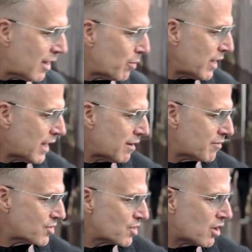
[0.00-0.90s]
we have
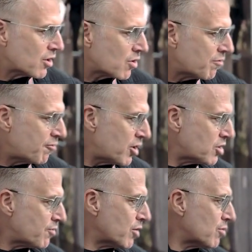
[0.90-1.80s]
the start of
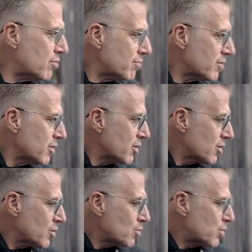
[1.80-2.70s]
first focal
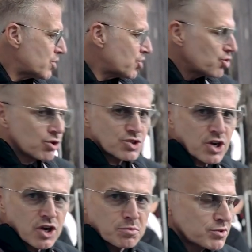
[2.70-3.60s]
with the short
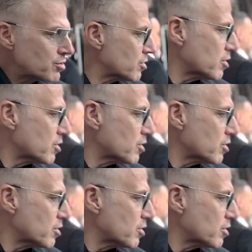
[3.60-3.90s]
scopes,